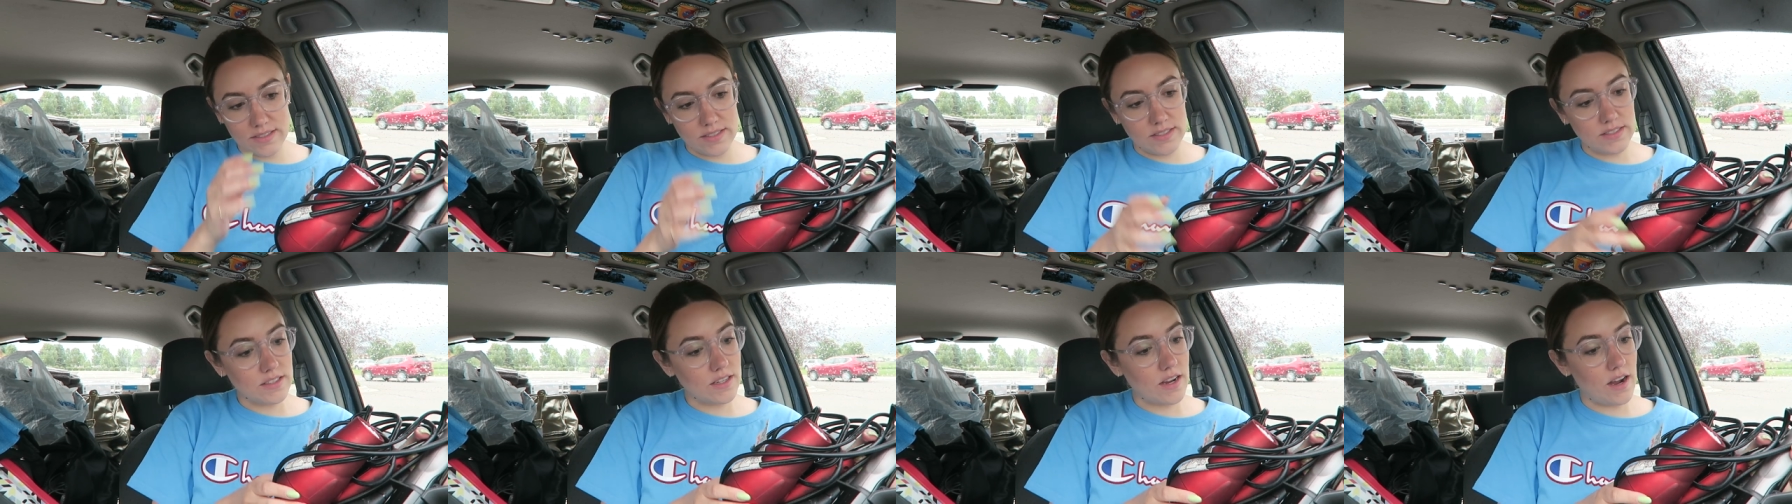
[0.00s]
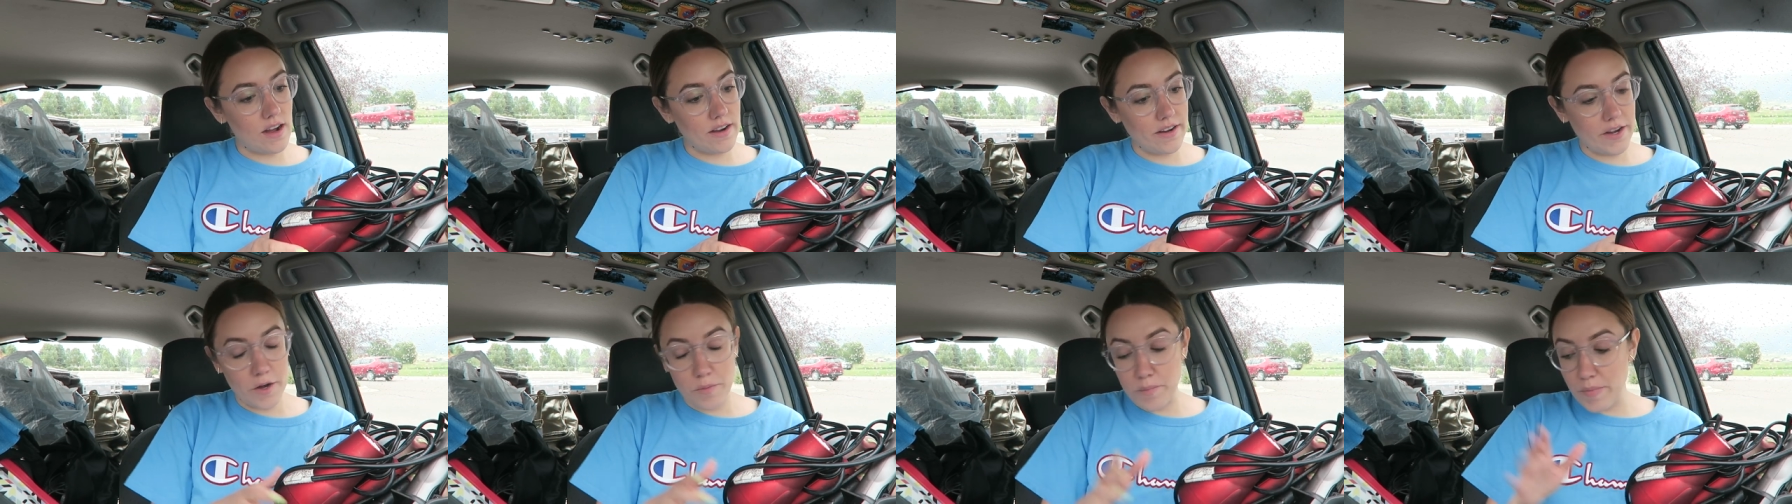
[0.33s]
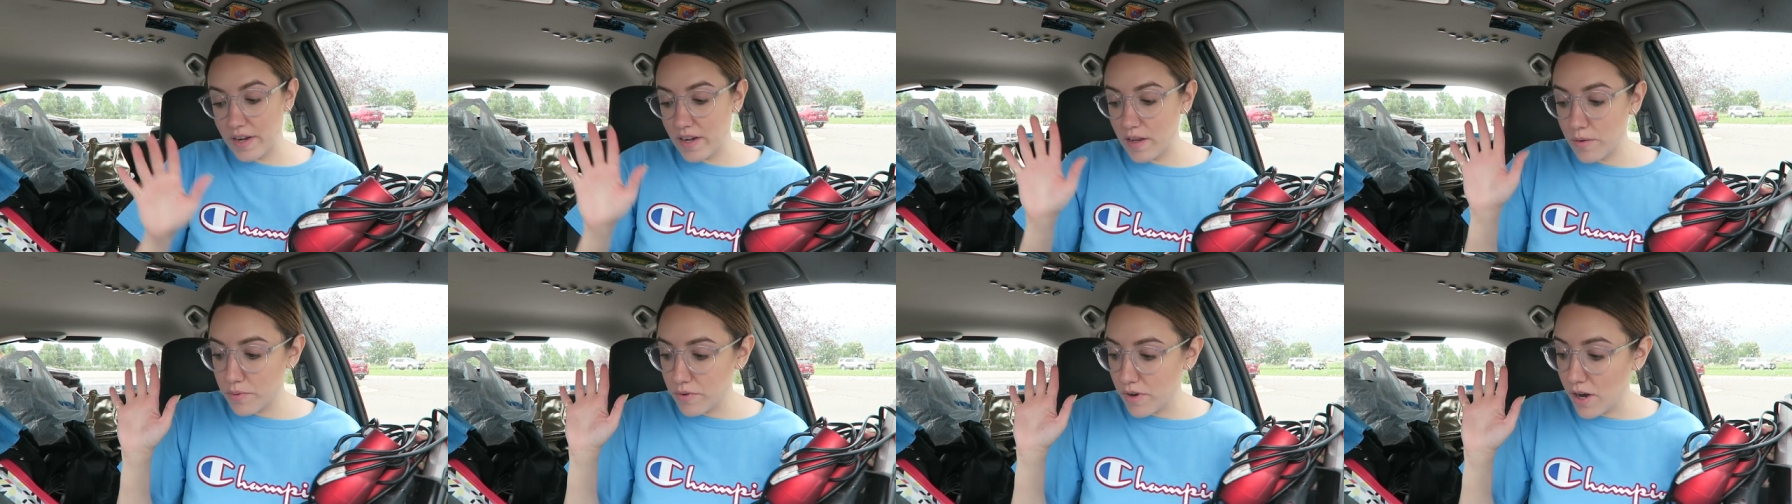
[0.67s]
This is a Conair
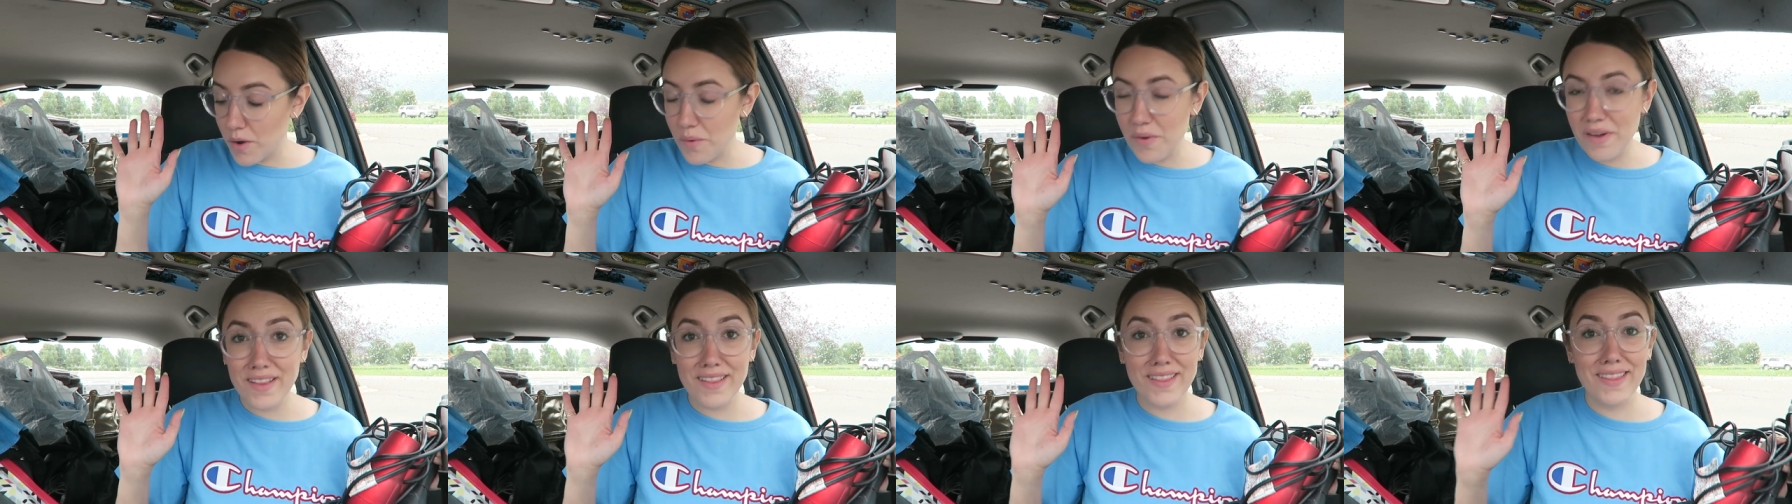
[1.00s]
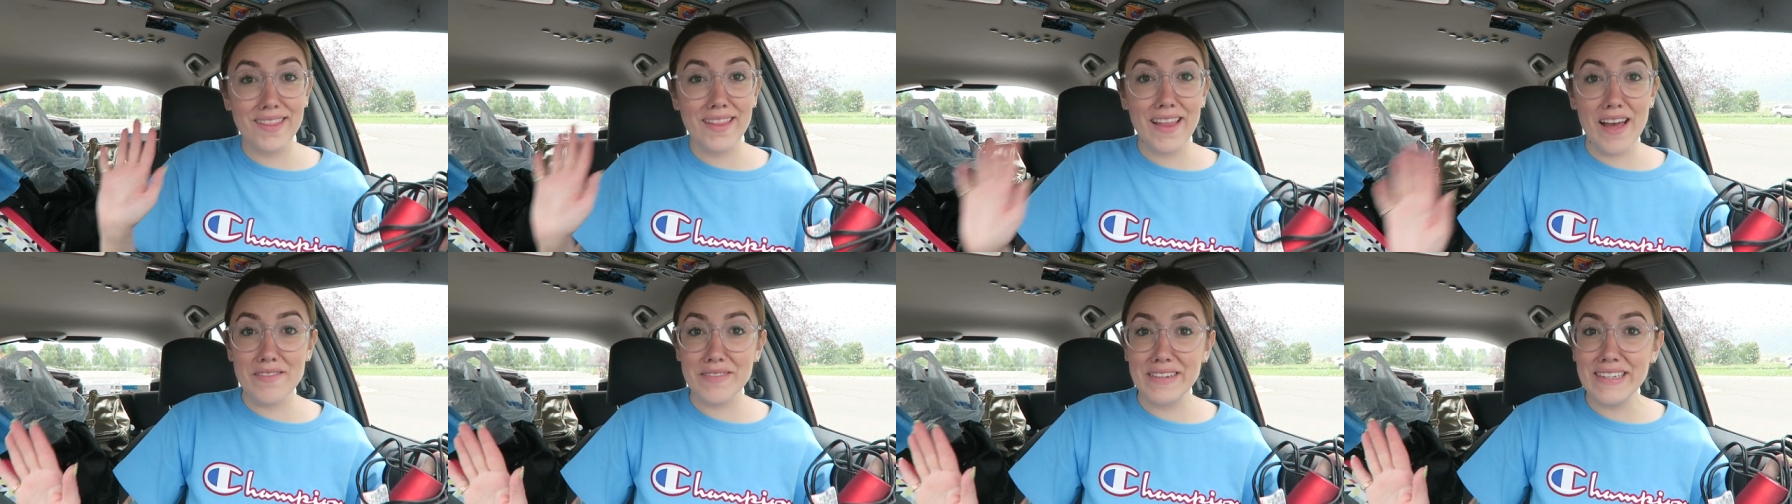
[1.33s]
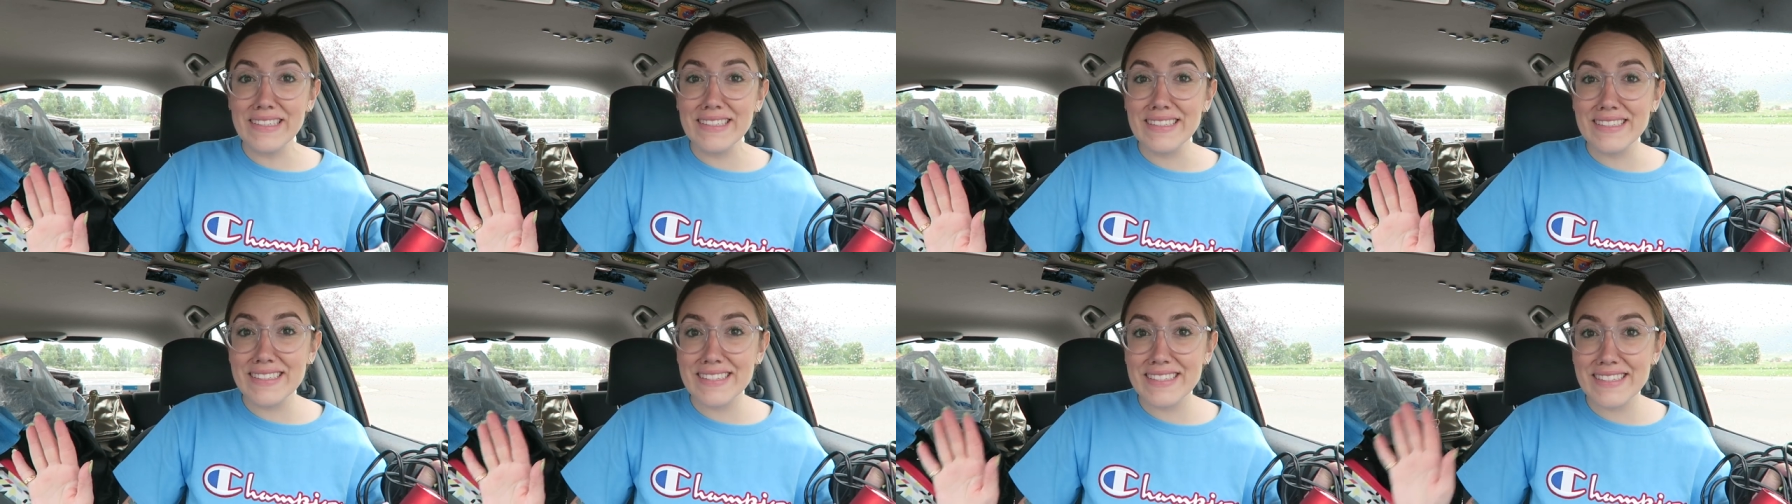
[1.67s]
Mini Pro, love
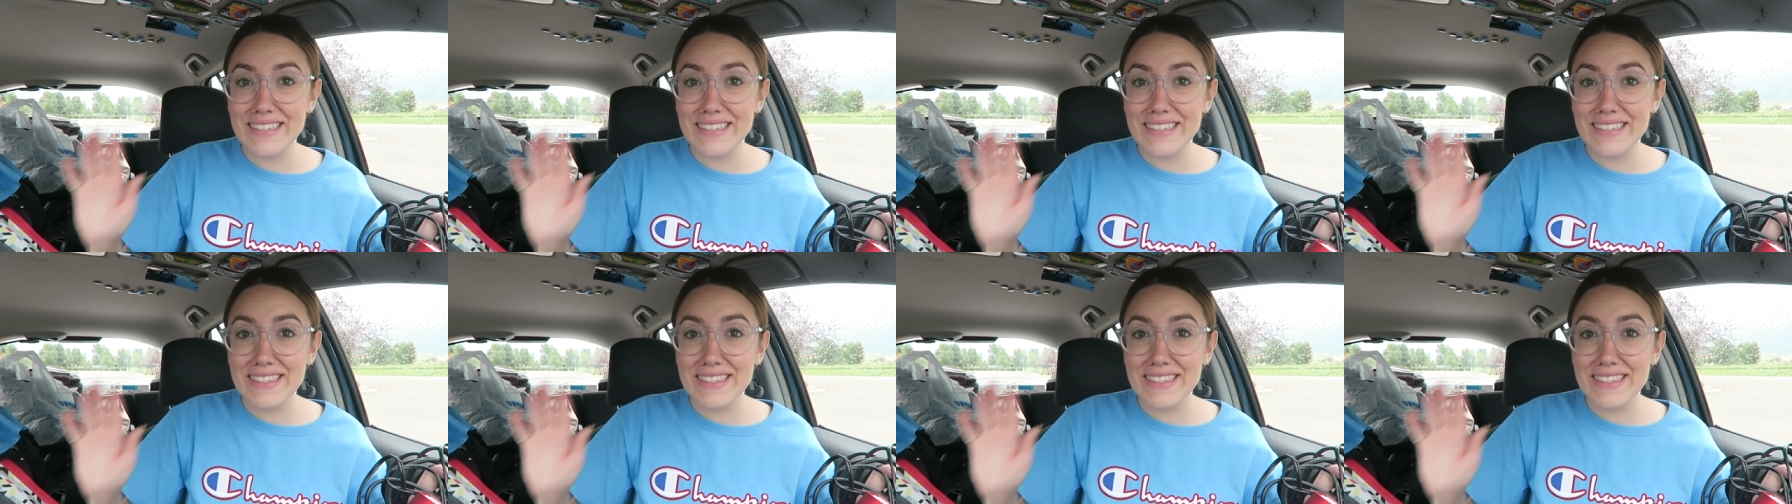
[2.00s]
it.